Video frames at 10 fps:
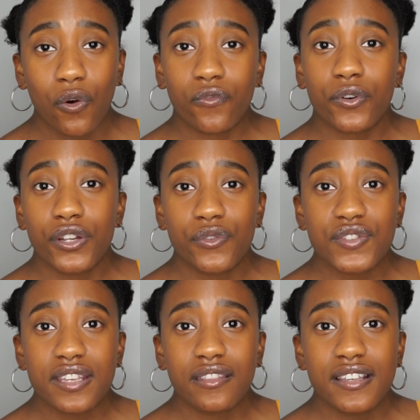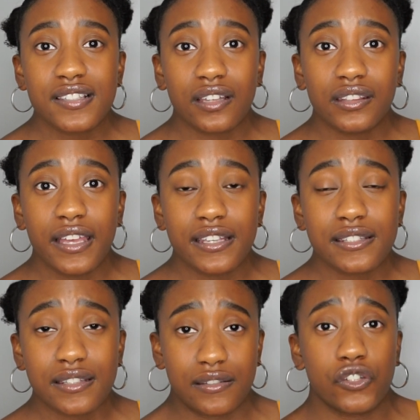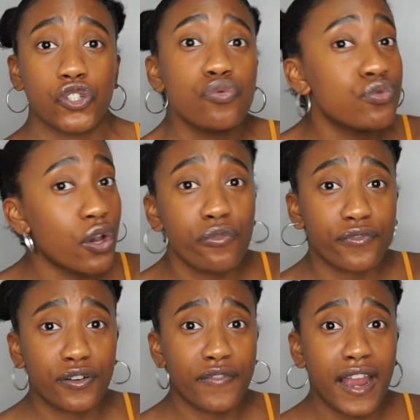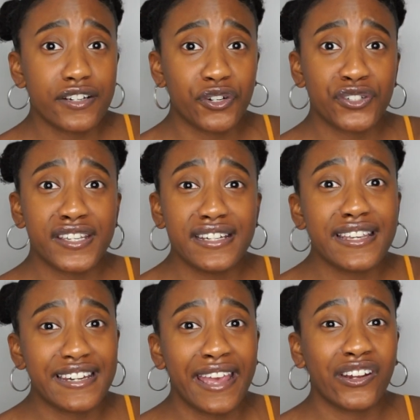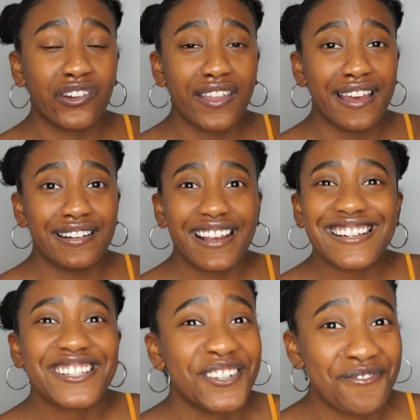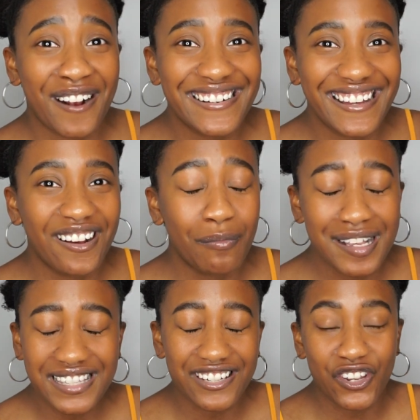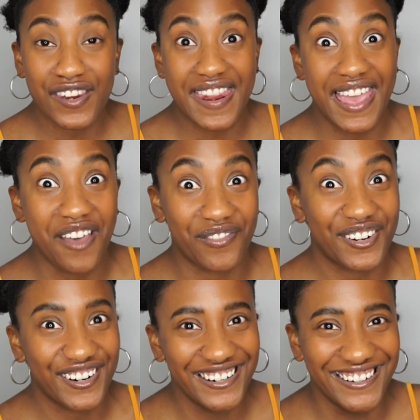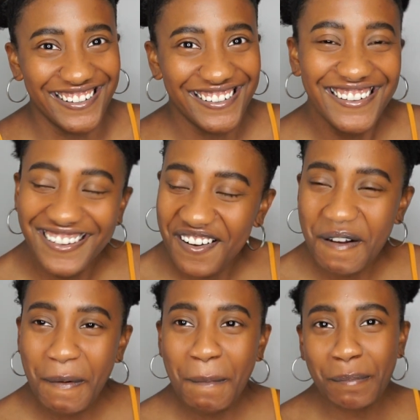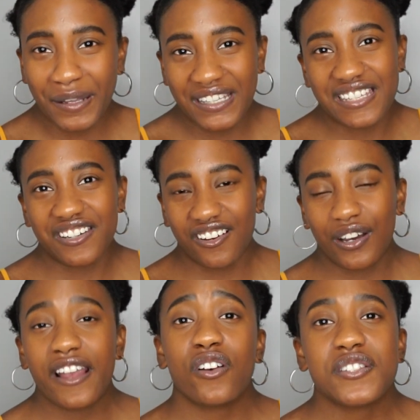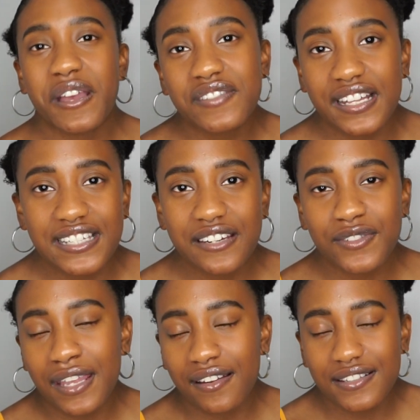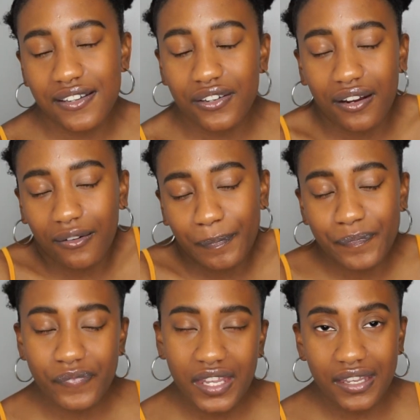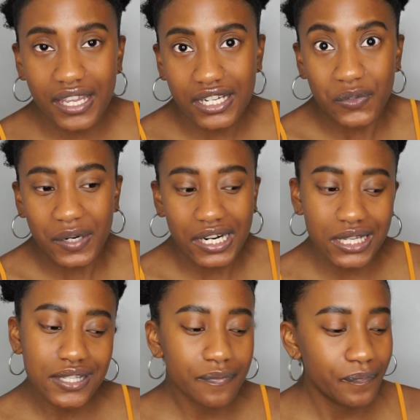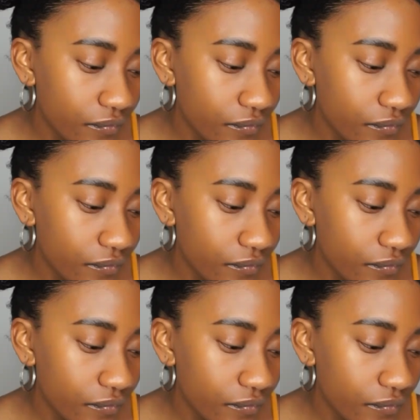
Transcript: overusing this unless you know for a fact your skin can handle that. I can tell you right now, my skin could never. But you know, I also have sensitive skin, so you know, it is what it is.